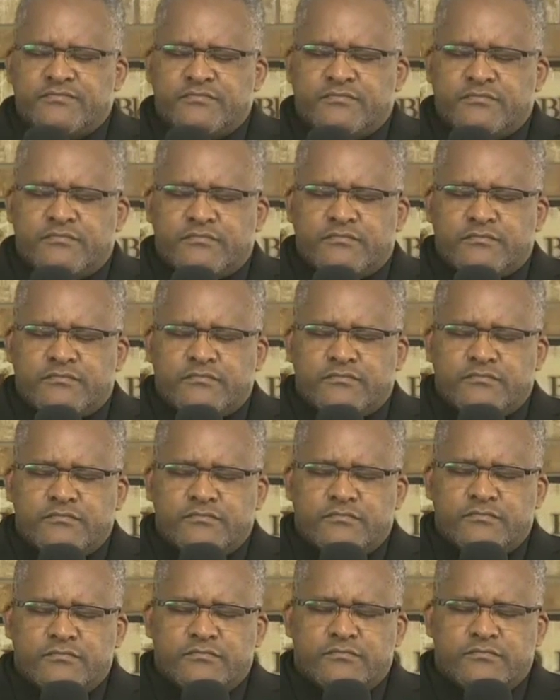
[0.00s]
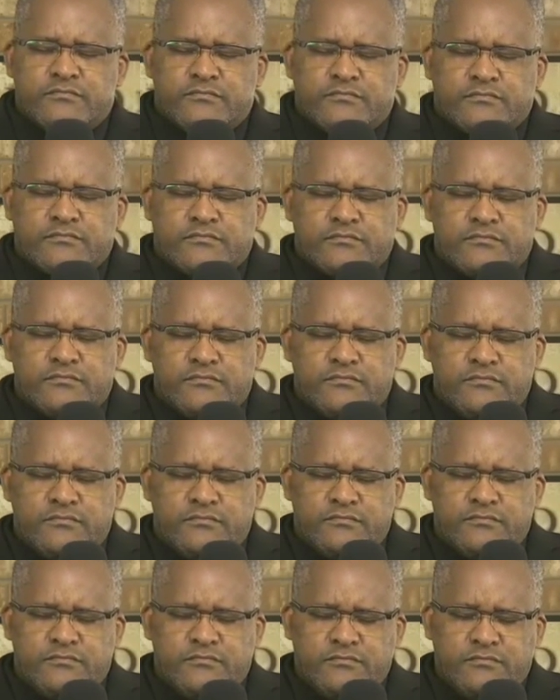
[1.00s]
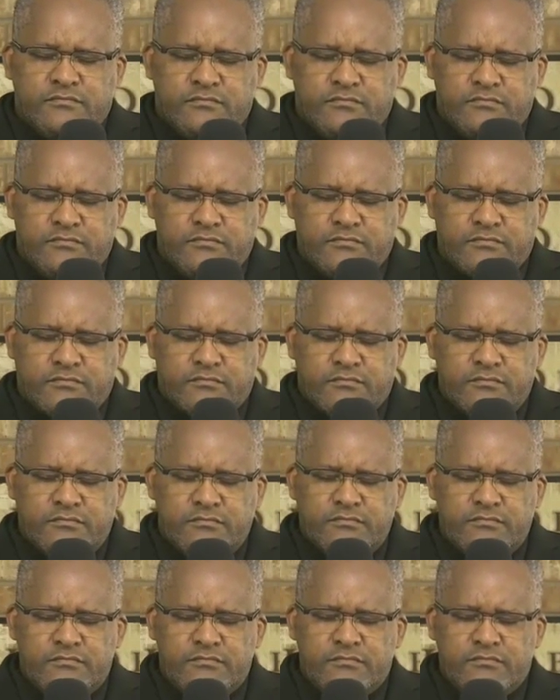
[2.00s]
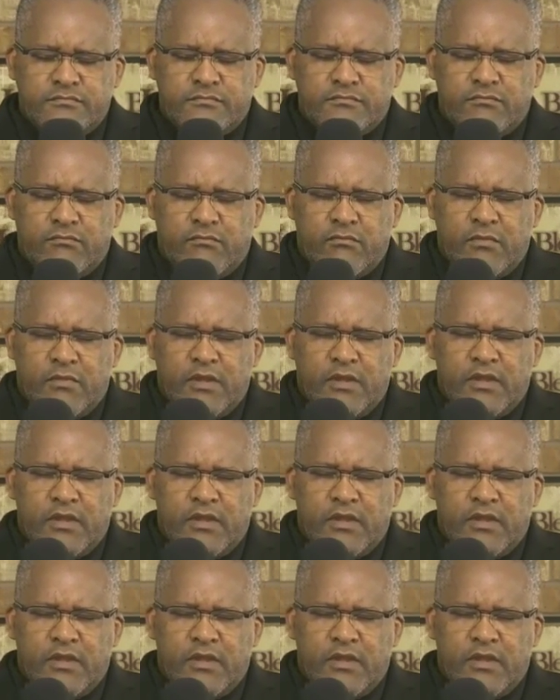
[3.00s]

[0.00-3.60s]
No one is speaking in this clip.